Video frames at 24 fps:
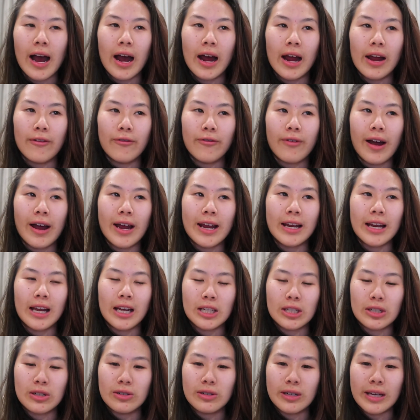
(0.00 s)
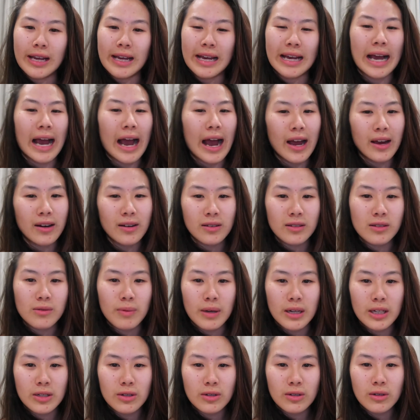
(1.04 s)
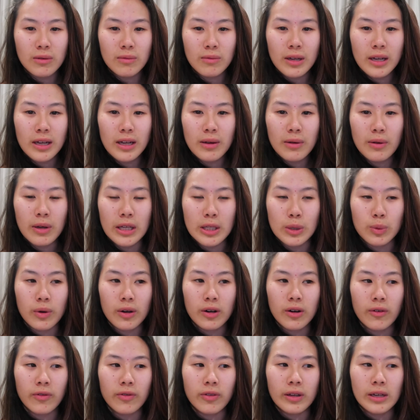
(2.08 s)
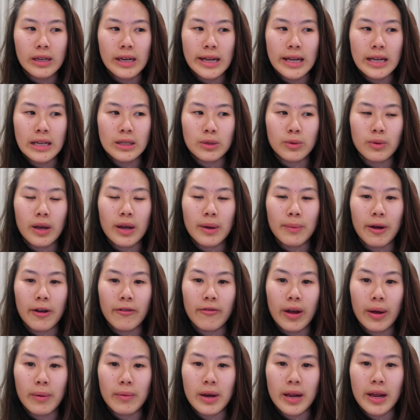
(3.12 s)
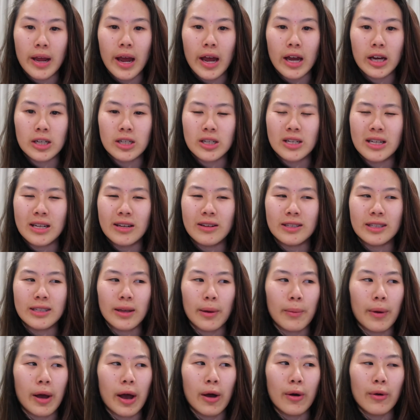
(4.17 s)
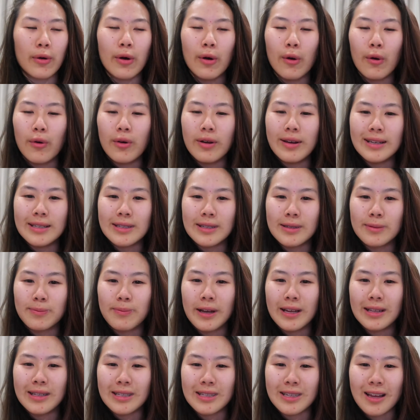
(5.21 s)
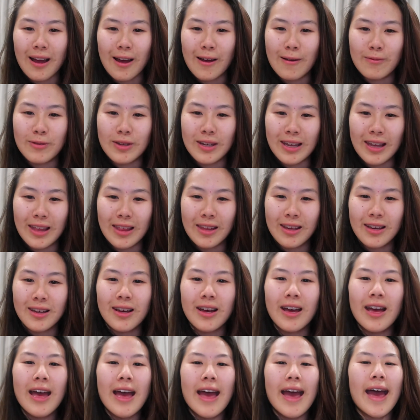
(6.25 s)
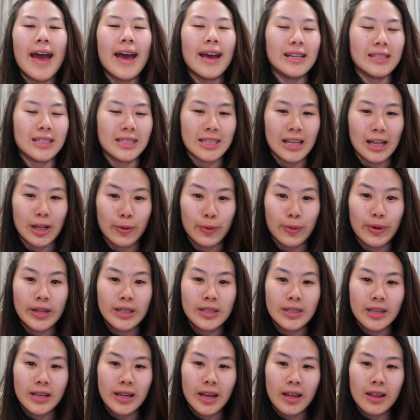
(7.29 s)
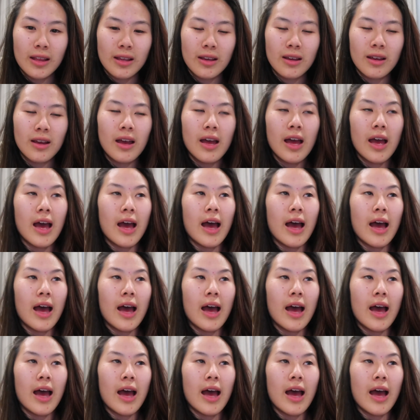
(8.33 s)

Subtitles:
I find National Day kind of special to me. It's one of the days where my family actually somehow always spends time together and celebrates together.